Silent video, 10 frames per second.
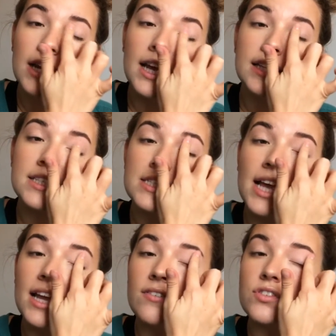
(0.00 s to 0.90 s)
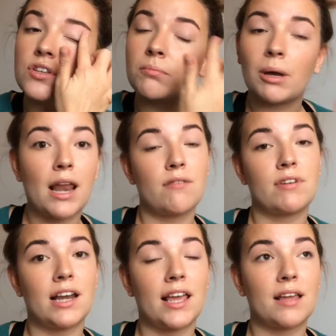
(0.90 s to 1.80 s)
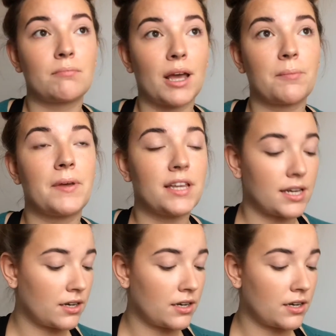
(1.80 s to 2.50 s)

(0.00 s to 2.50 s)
It saves you money, really, in my opinion.